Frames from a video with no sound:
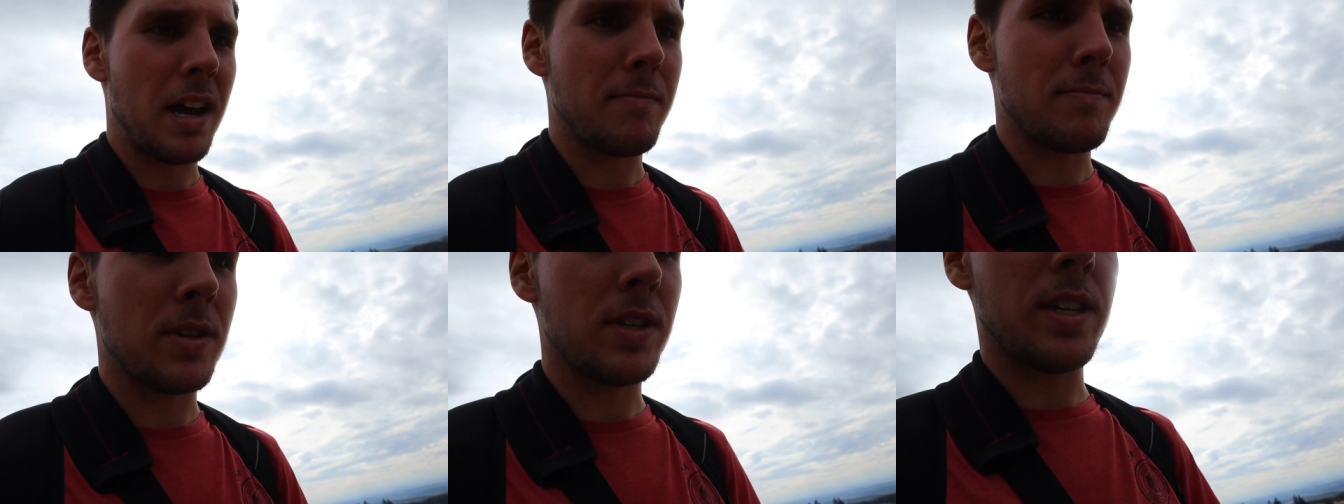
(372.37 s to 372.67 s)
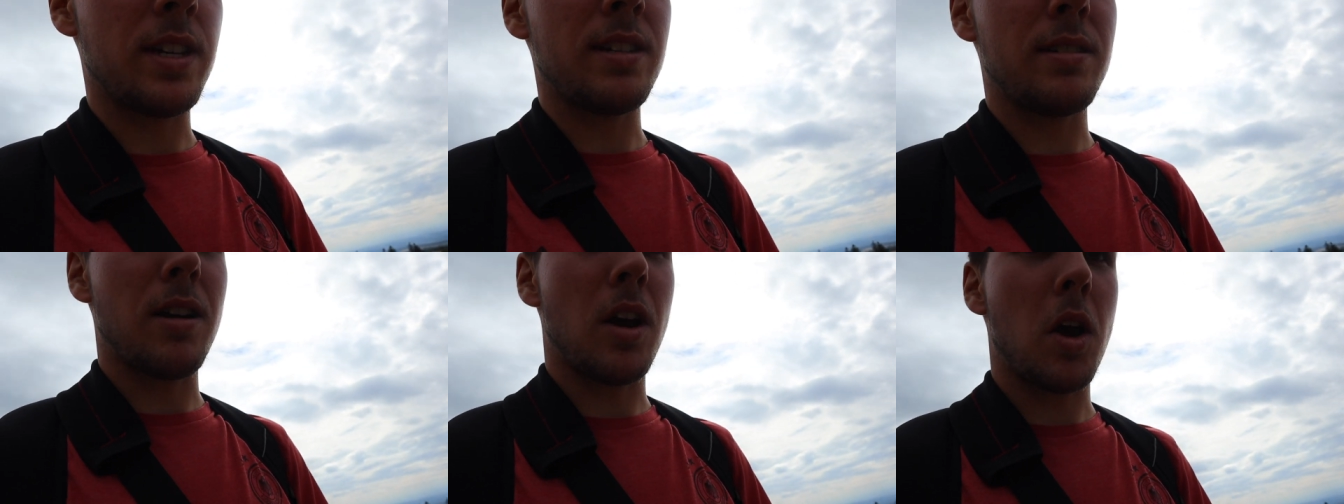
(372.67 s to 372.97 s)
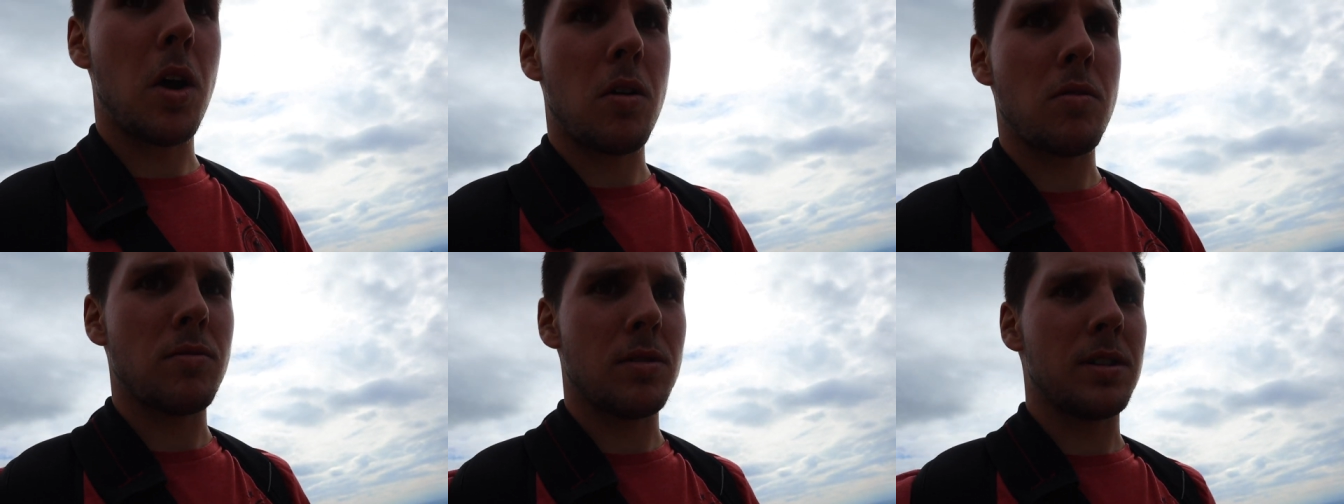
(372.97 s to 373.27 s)
being
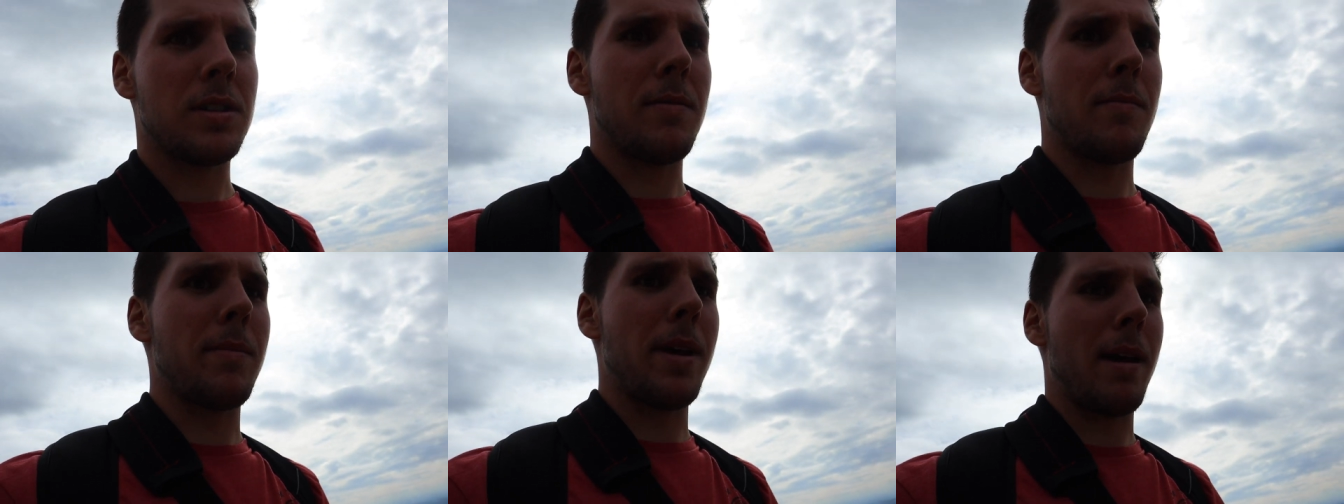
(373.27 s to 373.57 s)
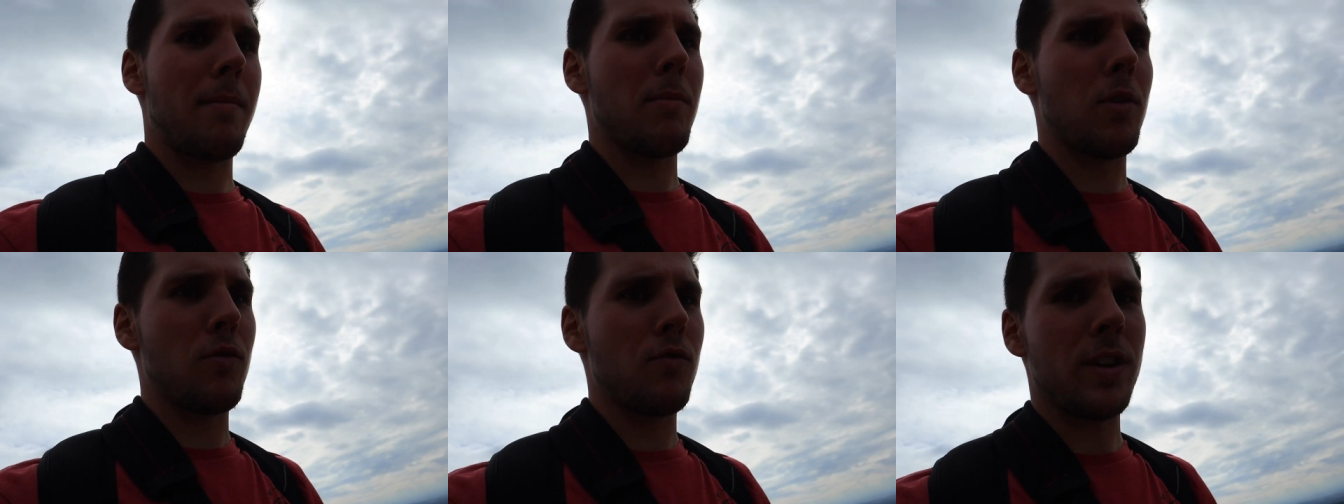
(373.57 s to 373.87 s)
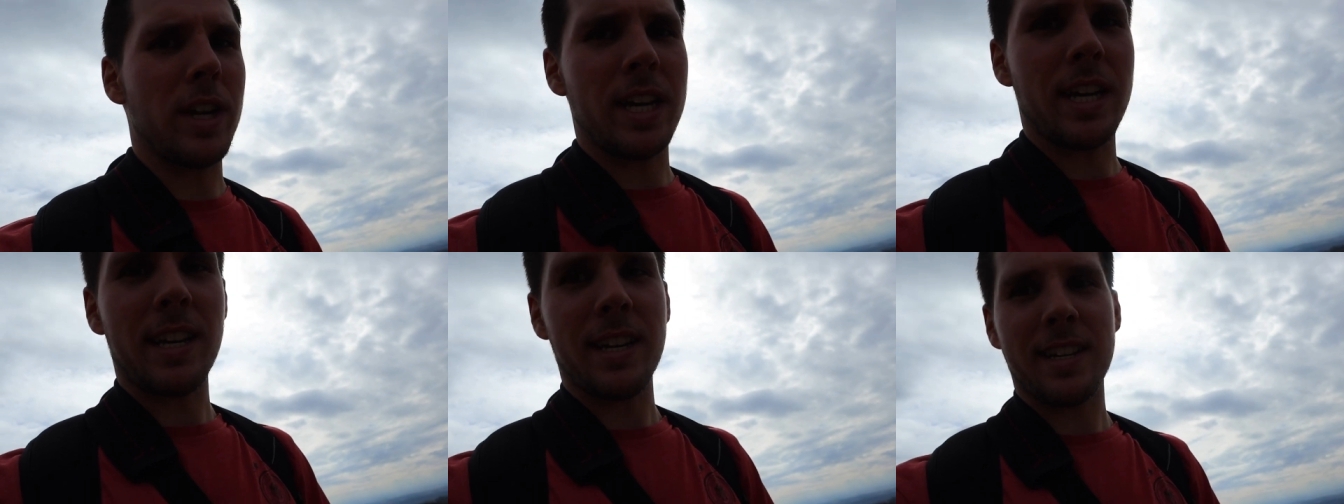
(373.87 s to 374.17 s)
going to
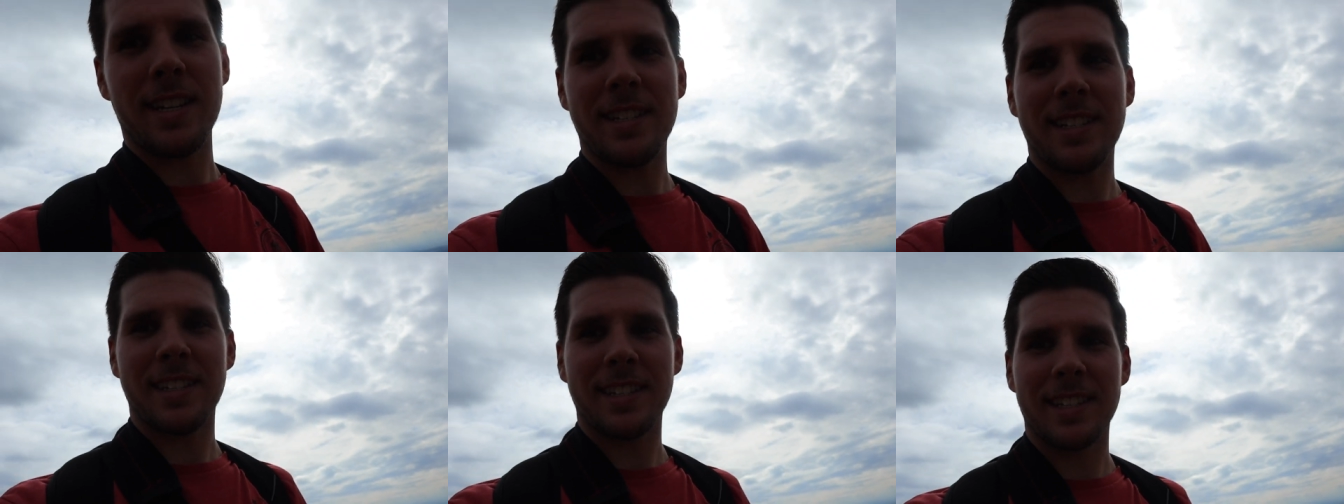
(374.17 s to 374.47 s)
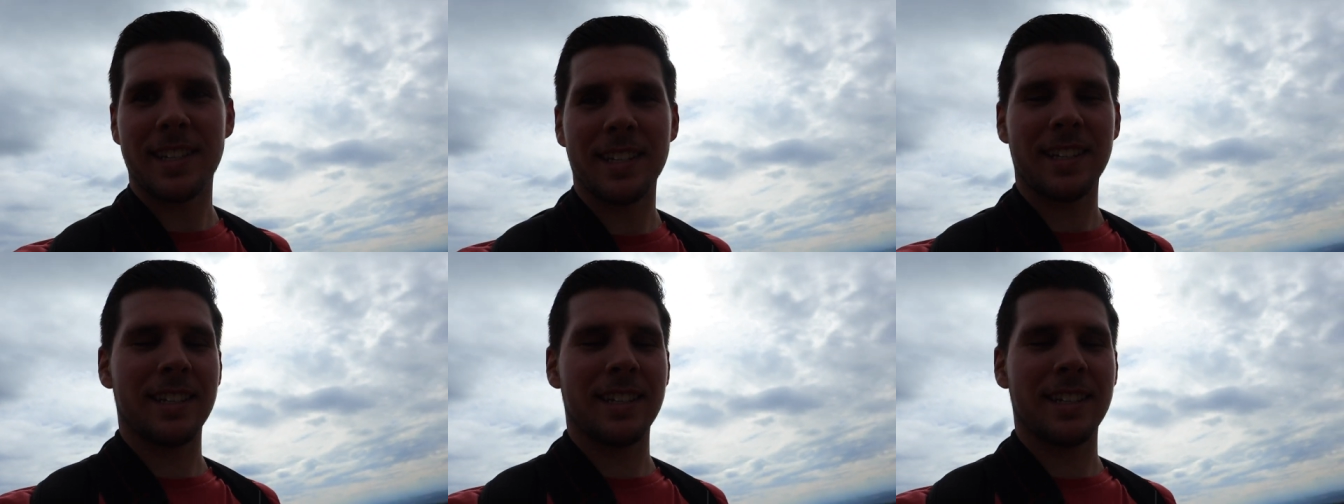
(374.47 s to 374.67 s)
memories.